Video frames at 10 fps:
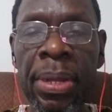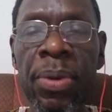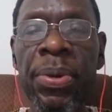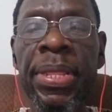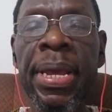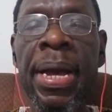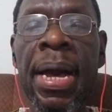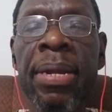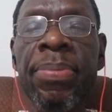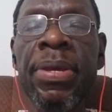when the
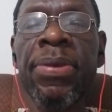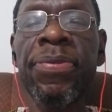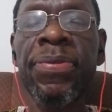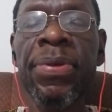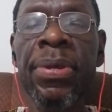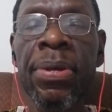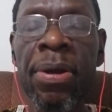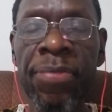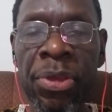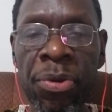economies of
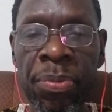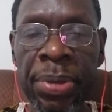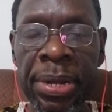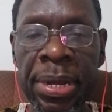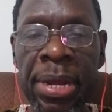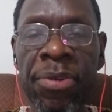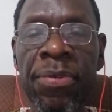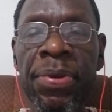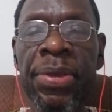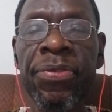the European
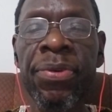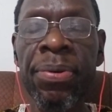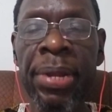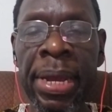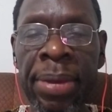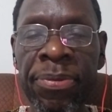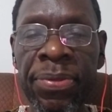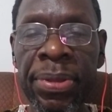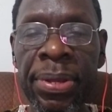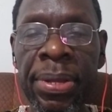countries
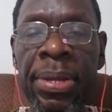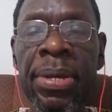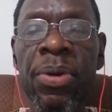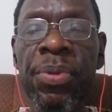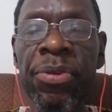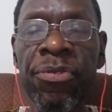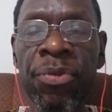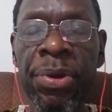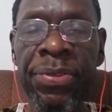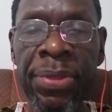collapsed, were
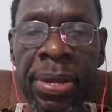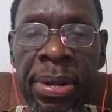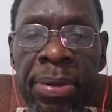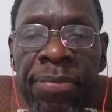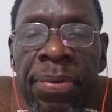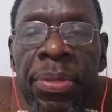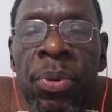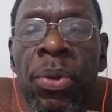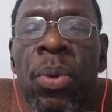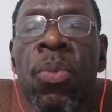exhausted from the
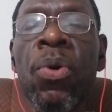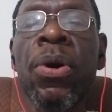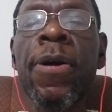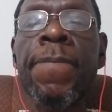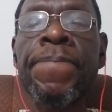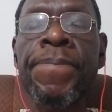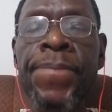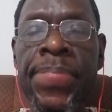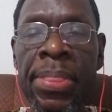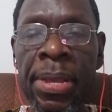World War,
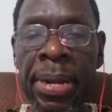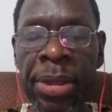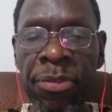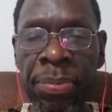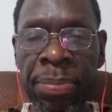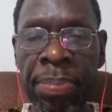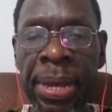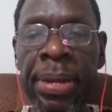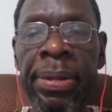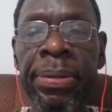and had to be
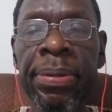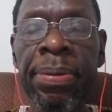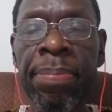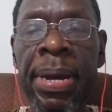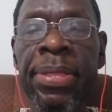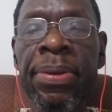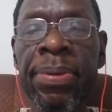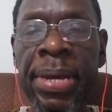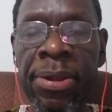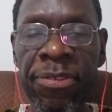bailed by the
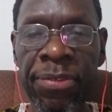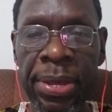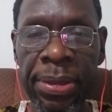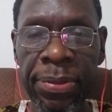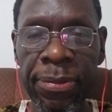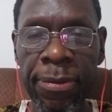United States.